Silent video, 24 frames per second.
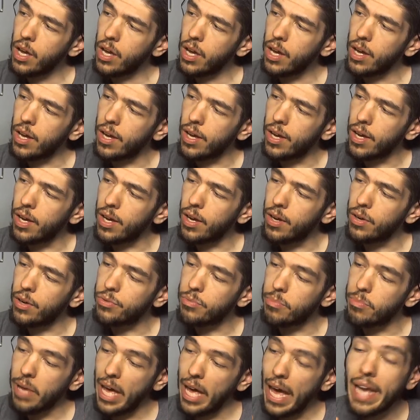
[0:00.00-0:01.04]
of
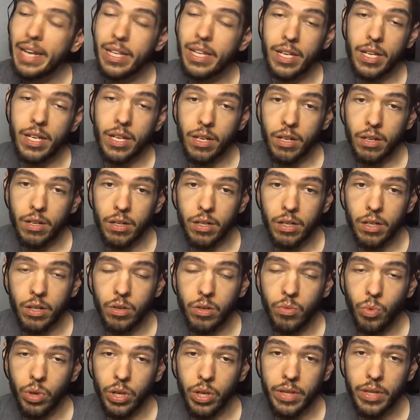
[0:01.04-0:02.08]
Maddie here,
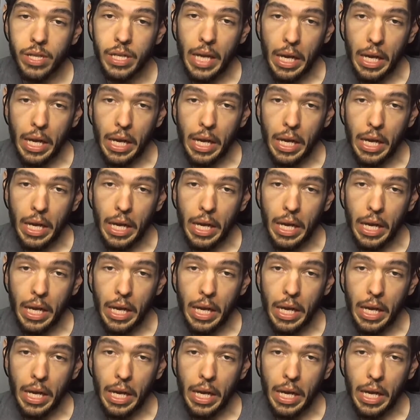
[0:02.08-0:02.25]
one of the